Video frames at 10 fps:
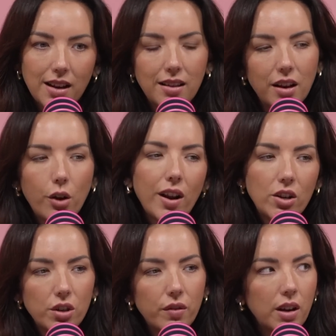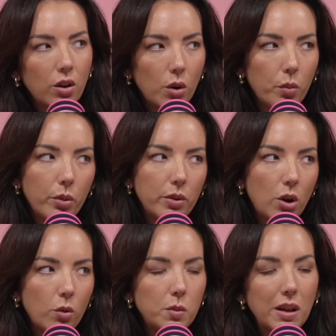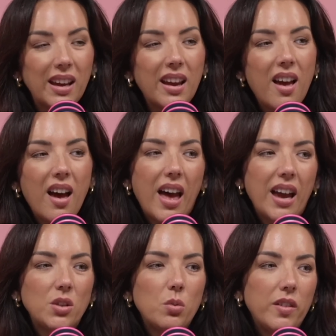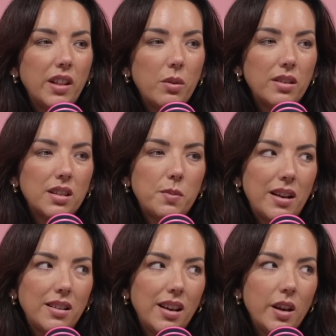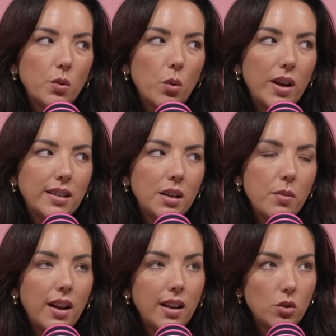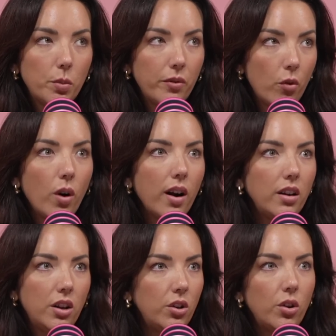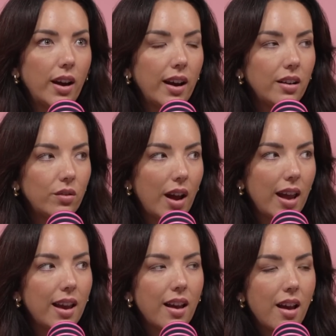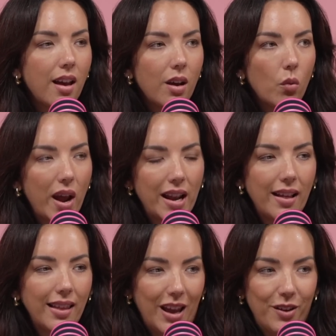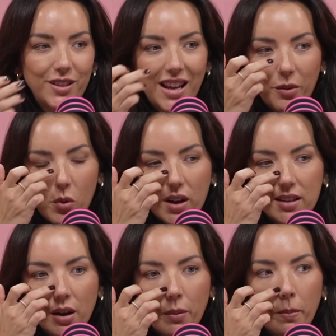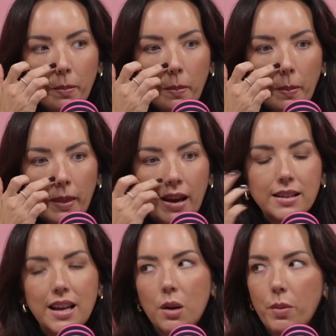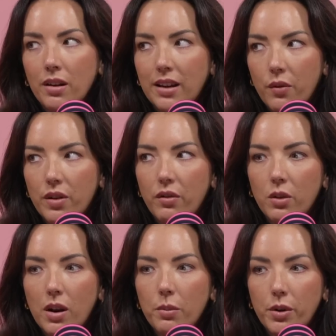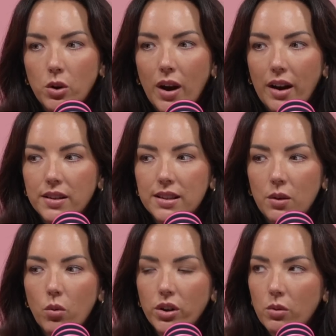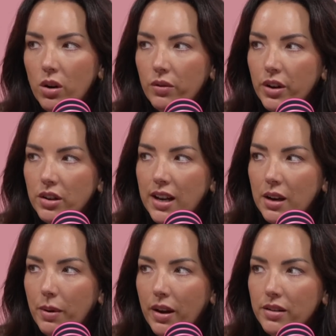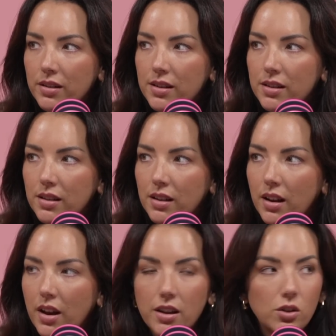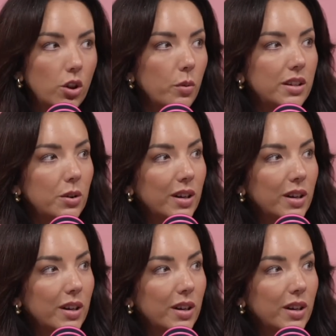the Grinch of the group would always be like, I don't really want to spend it in case we're wasting money. So before you knew it, right, when I left, it was a £10 gift for everyone, but you have to say what you want for your £10. So there was no